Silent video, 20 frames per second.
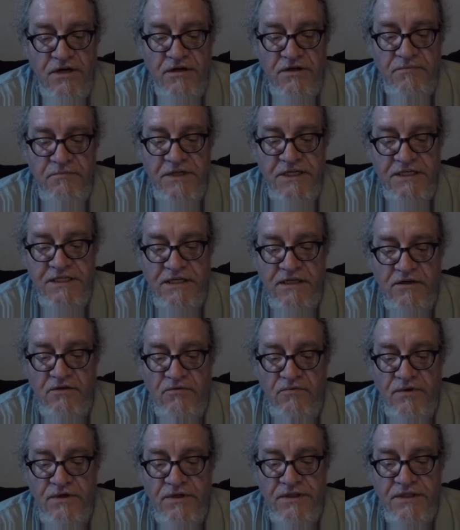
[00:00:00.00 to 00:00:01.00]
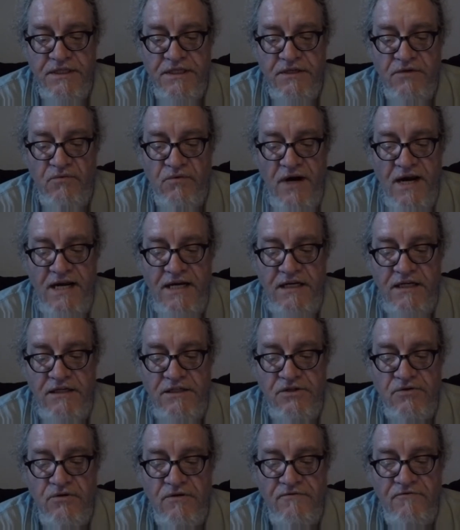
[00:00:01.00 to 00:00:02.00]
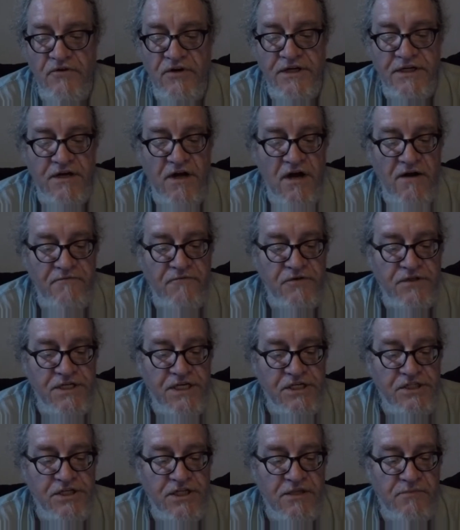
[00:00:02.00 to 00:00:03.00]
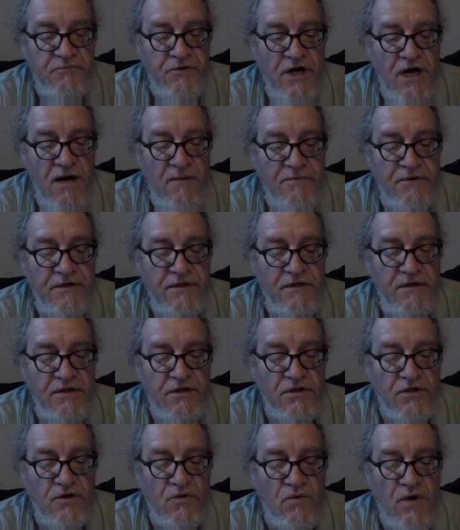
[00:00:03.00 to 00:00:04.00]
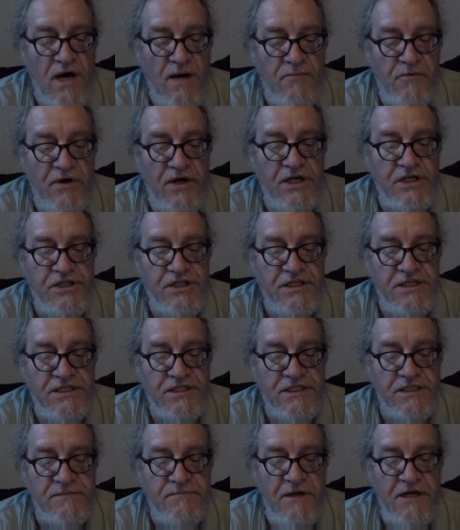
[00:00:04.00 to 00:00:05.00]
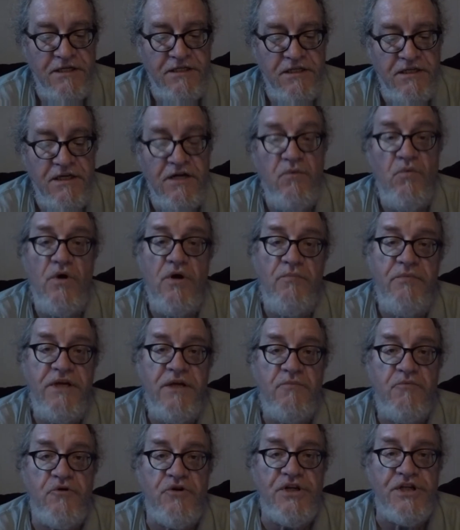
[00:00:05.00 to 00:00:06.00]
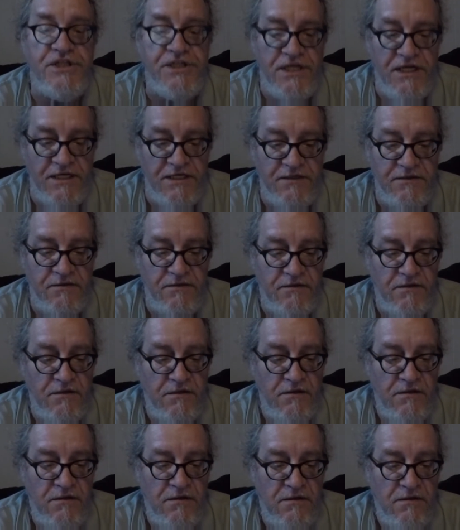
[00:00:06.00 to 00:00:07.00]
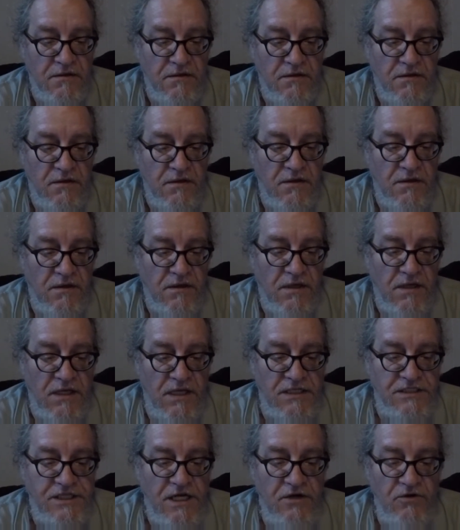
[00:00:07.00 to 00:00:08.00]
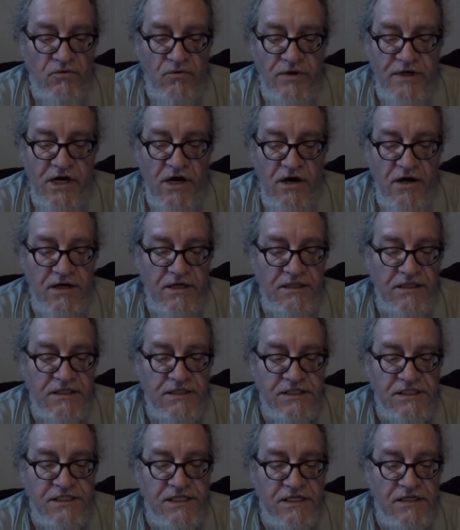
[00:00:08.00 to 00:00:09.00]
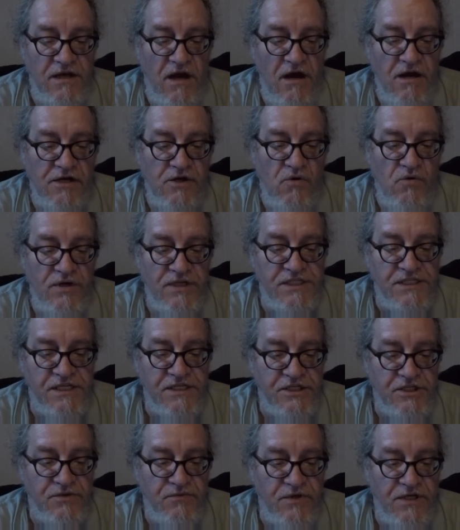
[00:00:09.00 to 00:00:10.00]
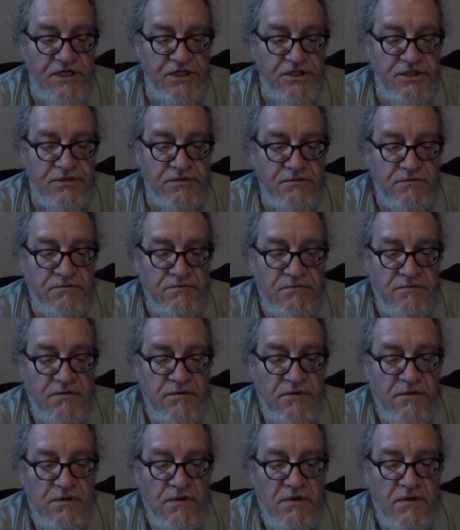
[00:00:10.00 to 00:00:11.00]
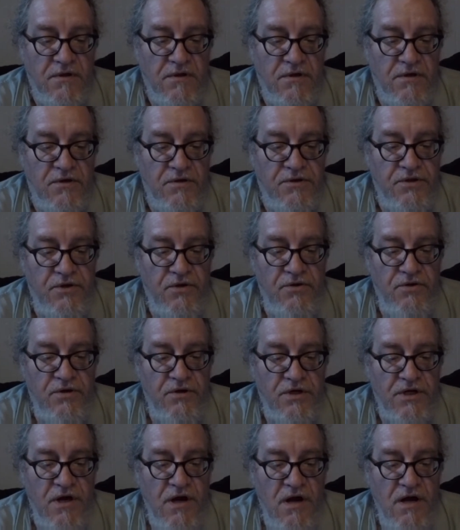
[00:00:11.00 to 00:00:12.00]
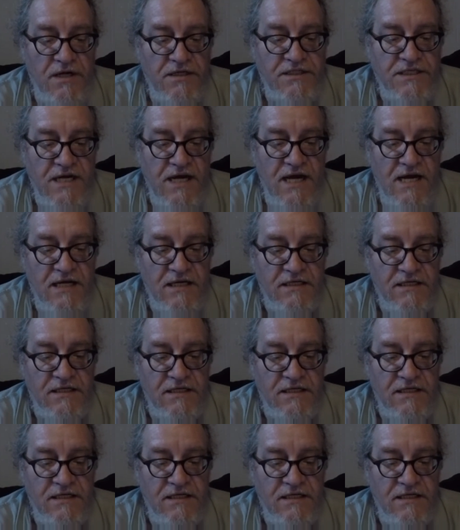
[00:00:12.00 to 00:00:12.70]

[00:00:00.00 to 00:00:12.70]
to be dealt with in writing to avoid confrontation of the property. Your cooperation is expected and will be appreciated. In general, regarding the ongoing situation, through your contact